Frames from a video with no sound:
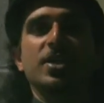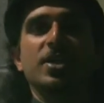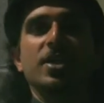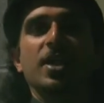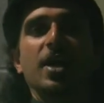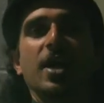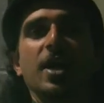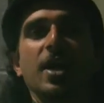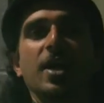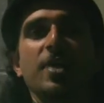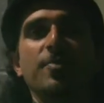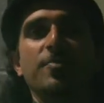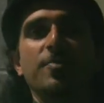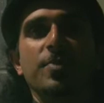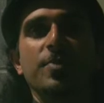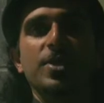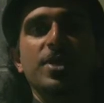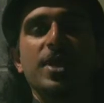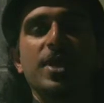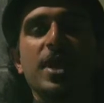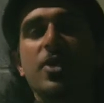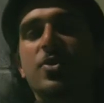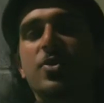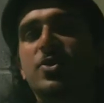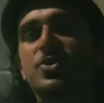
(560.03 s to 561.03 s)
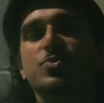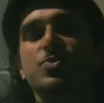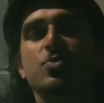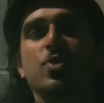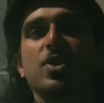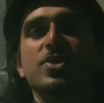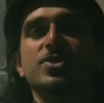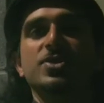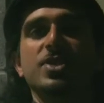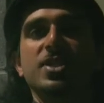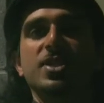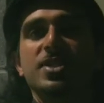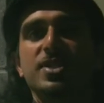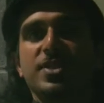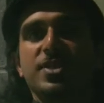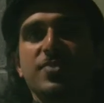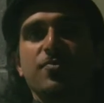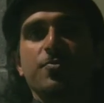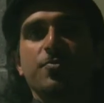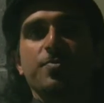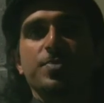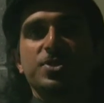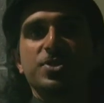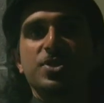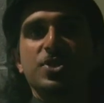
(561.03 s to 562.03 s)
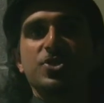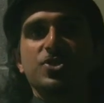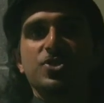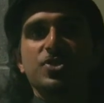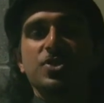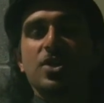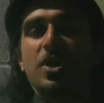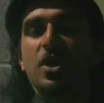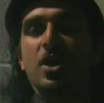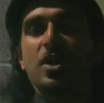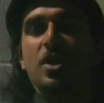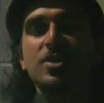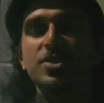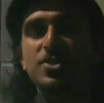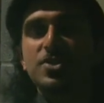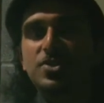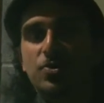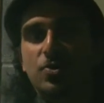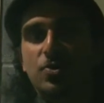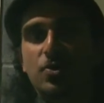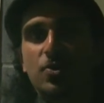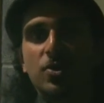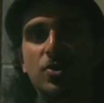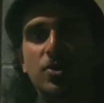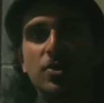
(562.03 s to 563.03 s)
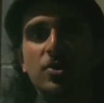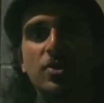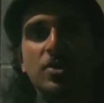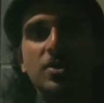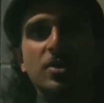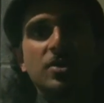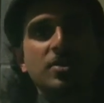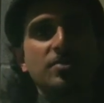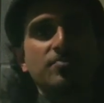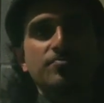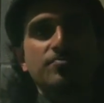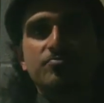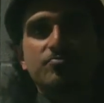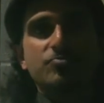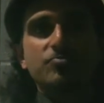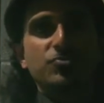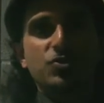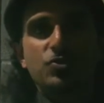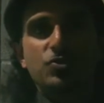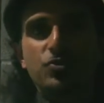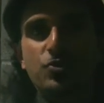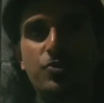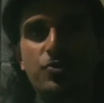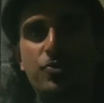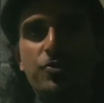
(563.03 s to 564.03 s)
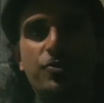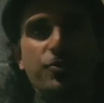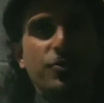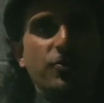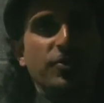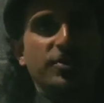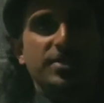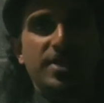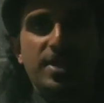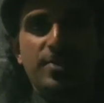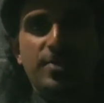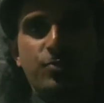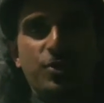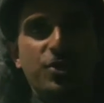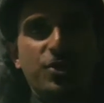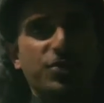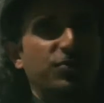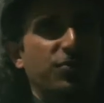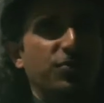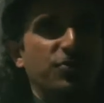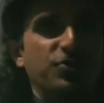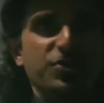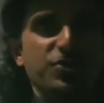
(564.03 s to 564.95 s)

KRS One's in a different position. The hardest core truther, deep researcher,